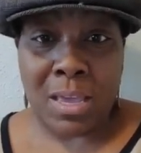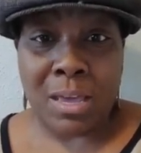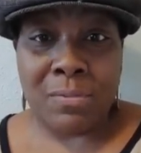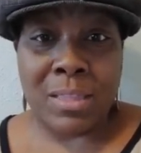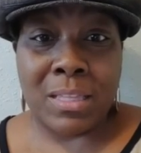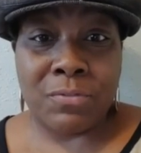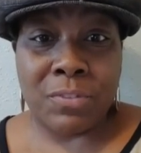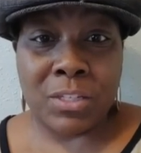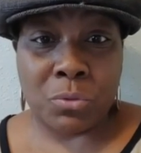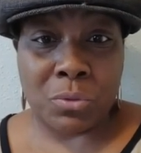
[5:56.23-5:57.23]
of
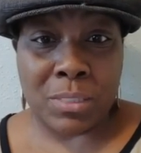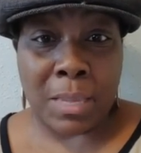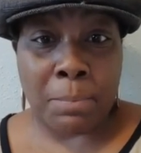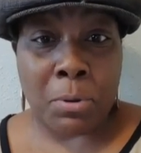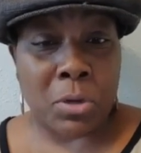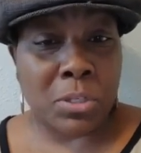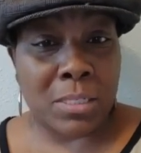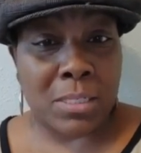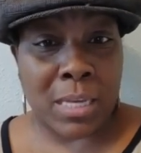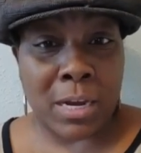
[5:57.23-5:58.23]
individuals that
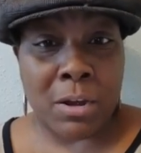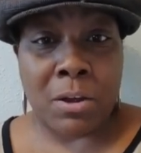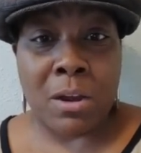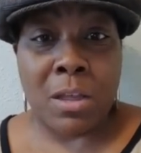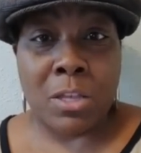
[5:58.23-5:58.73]
purchased their